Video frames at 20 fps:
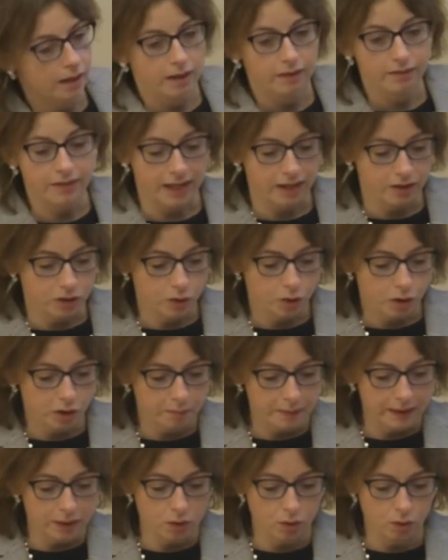Then you can
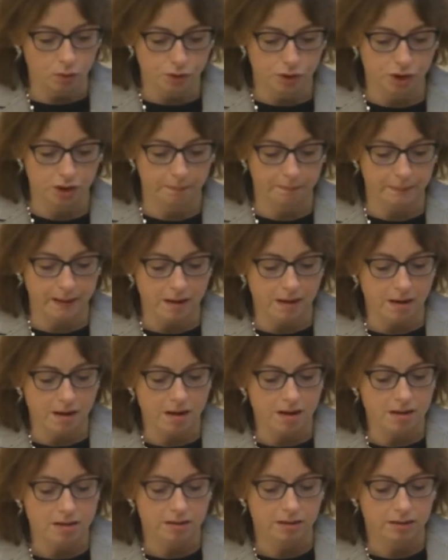be called to the
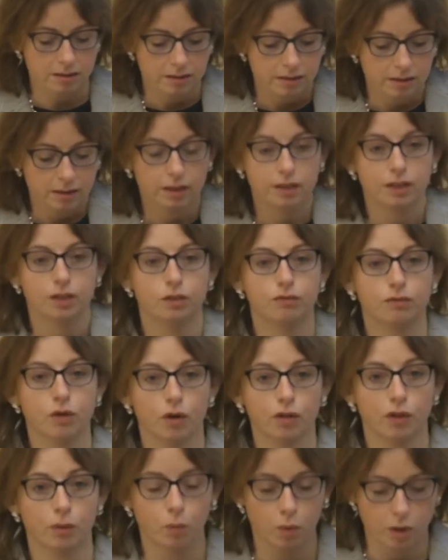bar. You've
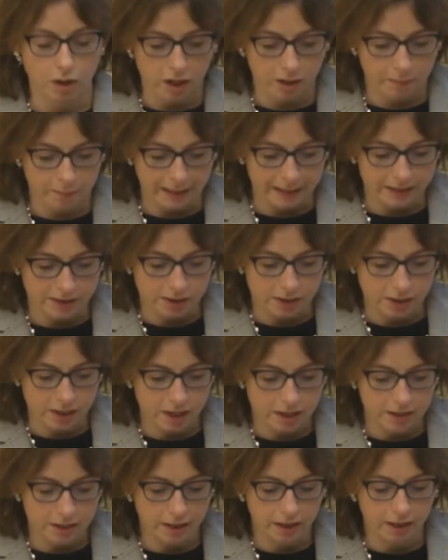got the work-based
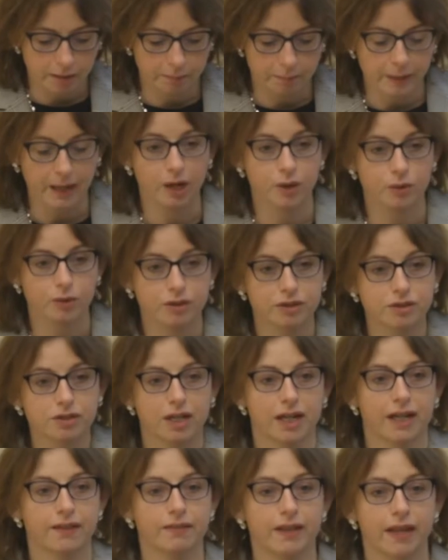learning component,
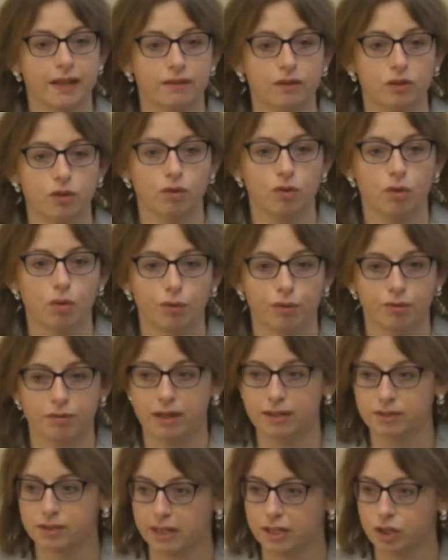and then your
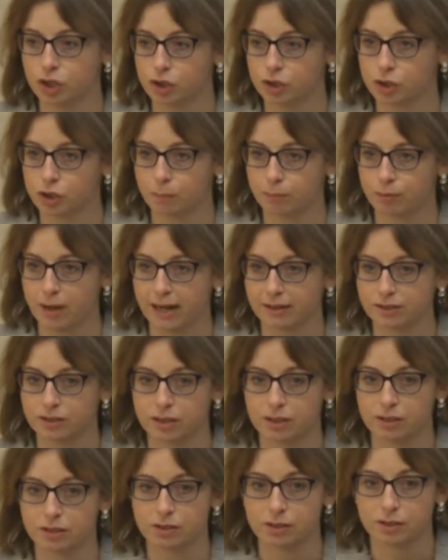authorisation to
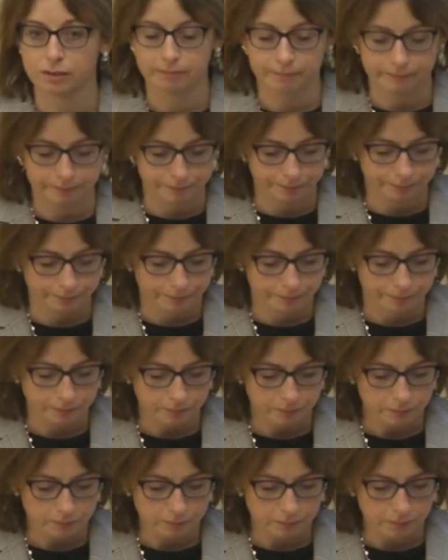practice.
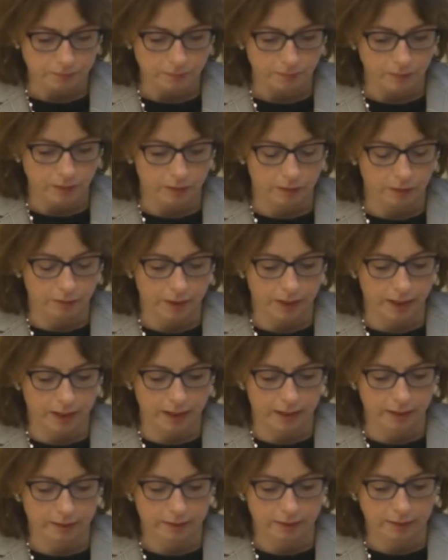
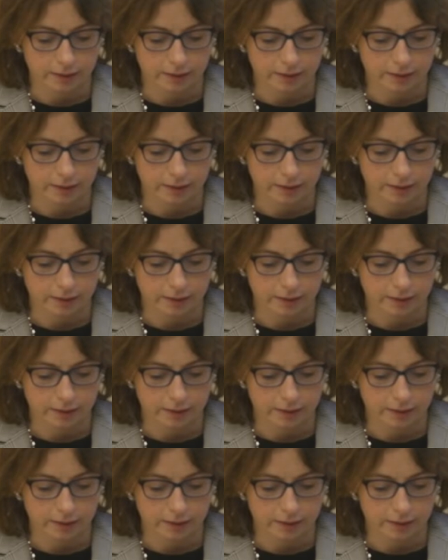Okay?